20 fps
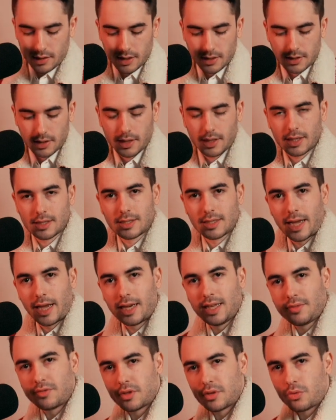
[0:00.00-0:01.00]
It's like, it's
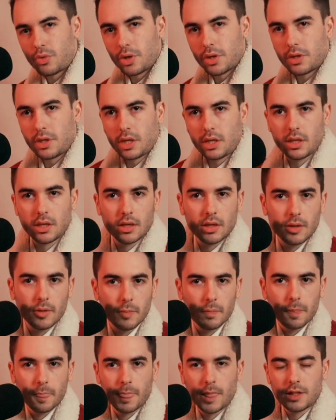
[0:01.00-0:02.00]
not even really
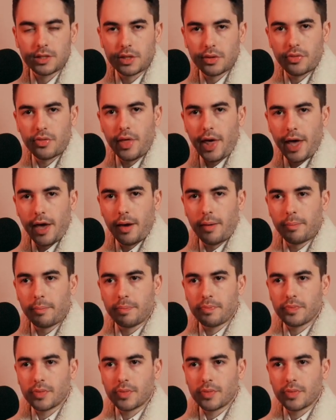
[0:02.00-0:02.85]
to them.